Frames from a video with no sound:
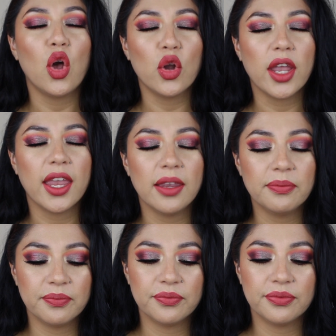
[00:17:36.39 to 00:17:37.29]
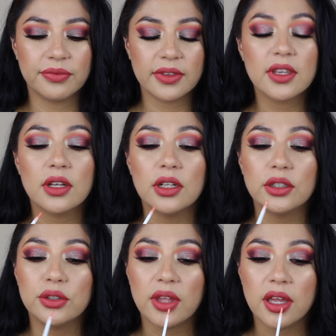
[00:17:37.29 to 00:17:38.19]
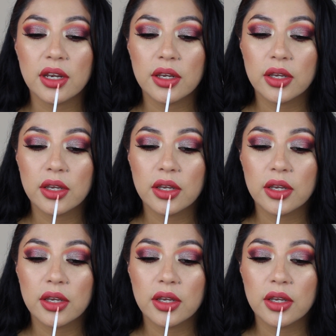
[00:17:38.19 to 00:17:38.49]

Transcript: Okay, I'll do that.